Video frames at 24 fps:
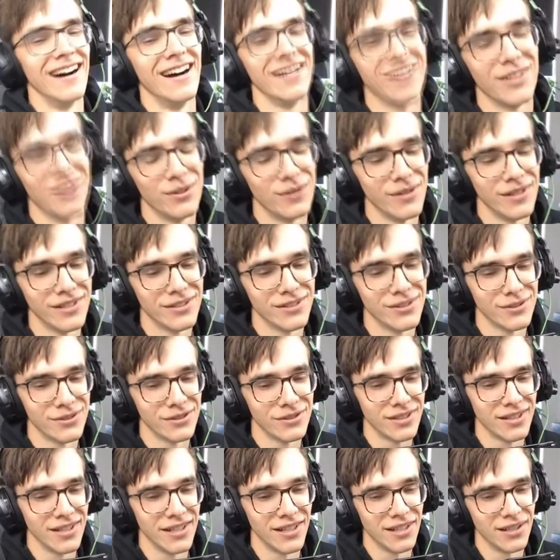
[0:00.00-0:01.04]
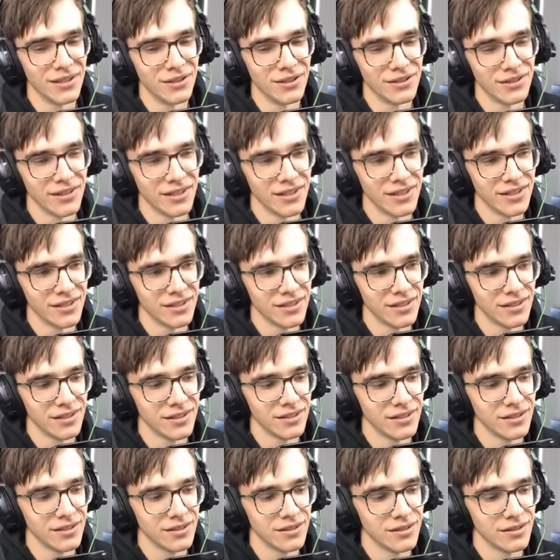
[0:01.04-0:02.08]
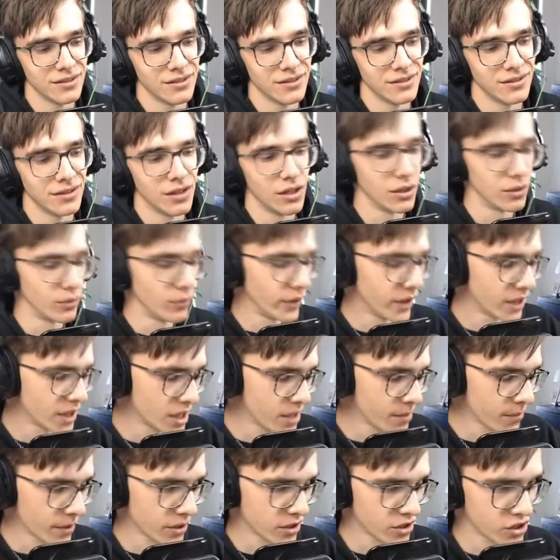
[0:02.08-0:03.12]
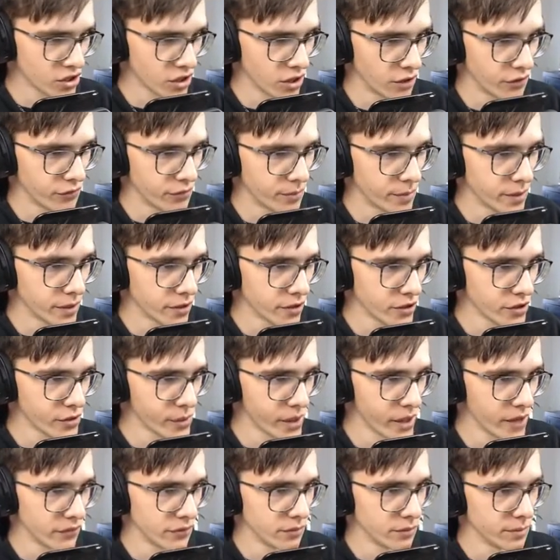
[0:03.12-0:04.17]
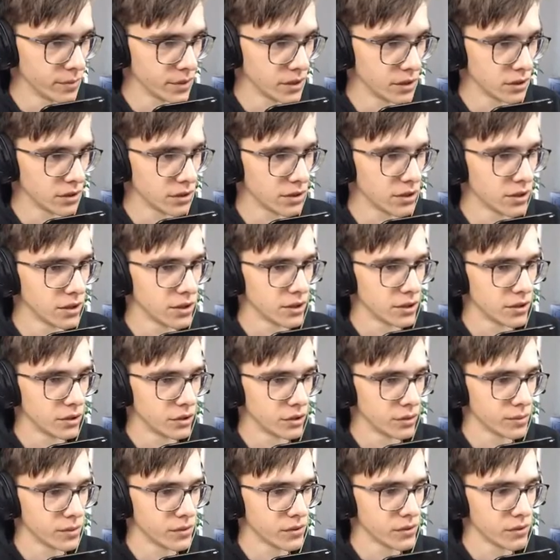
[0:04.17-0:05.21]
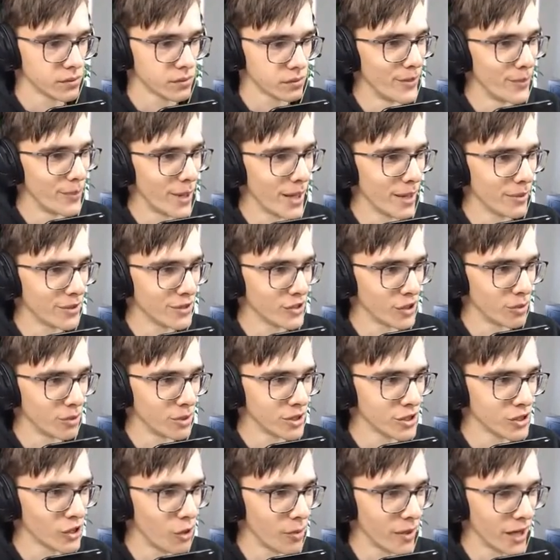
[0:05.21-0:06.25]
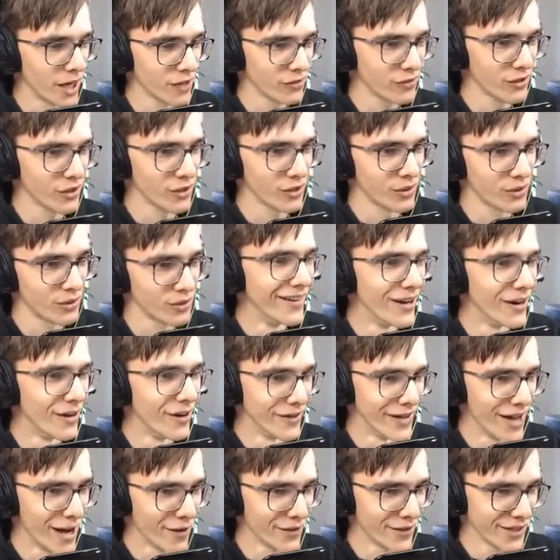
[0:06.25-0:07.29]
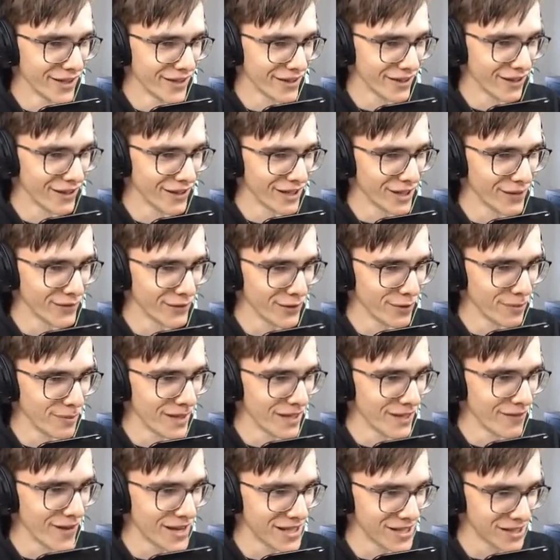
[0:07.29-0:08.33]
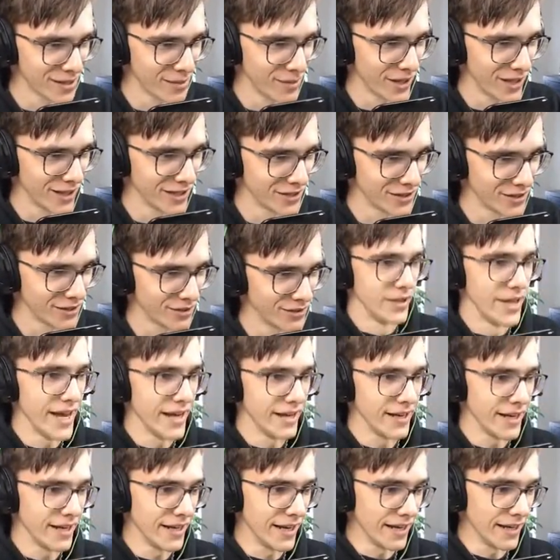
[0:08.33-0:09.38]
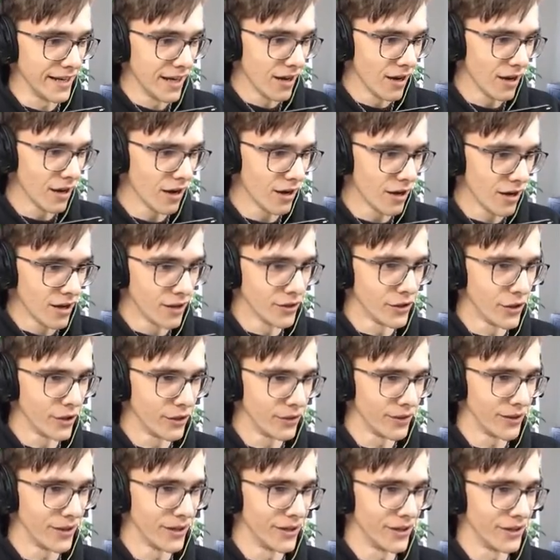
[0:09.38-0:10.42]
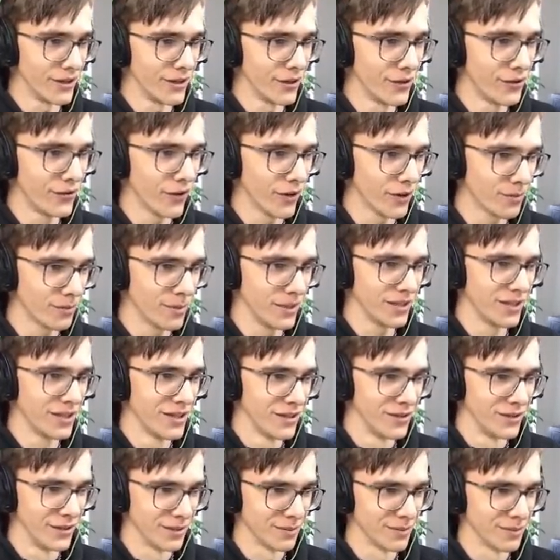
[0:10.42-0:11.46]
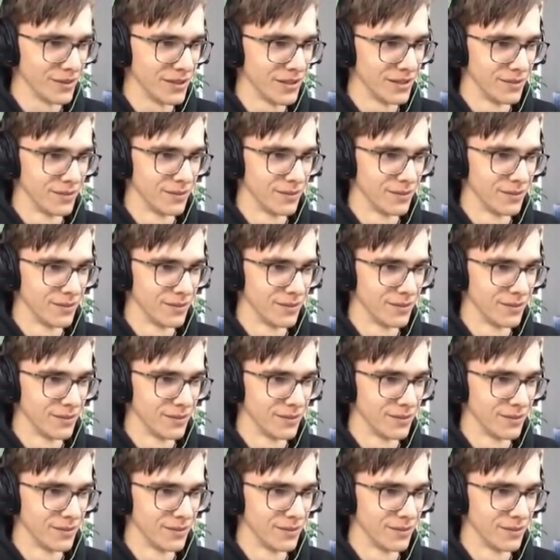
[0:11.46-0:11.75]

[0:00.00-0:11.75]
I don't want to die already. Oh, we keep our stuff because we have OP. Oops. The baby zombie's coming after you. No, uh, now they are all after me. Wesley behind you. Nee, nee, nee. no, no. Fuck me. Fuck me.